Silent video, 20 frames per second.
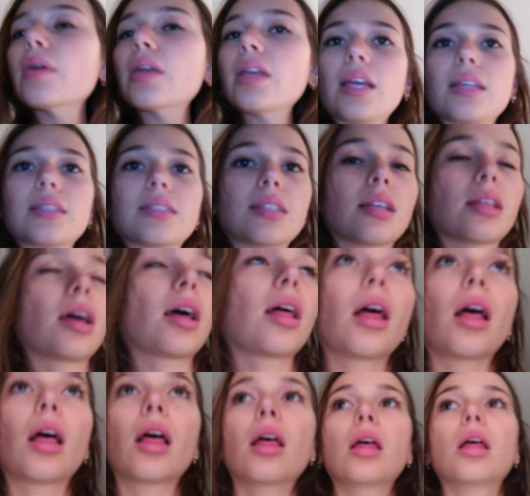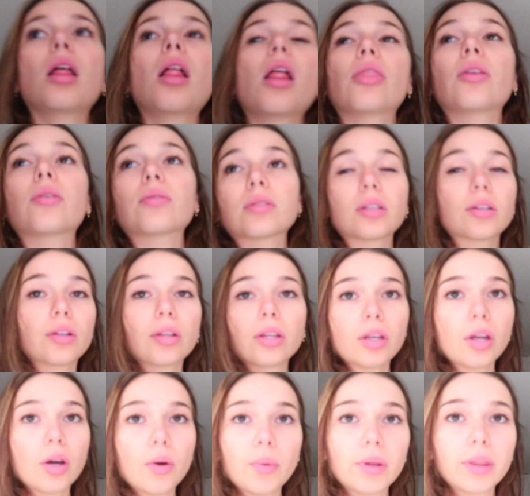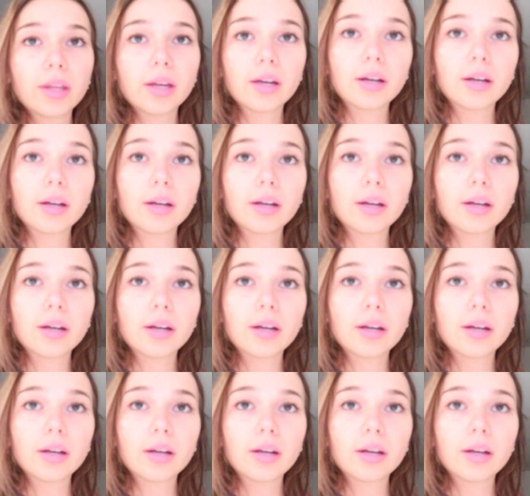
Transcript: yes, there's literally no one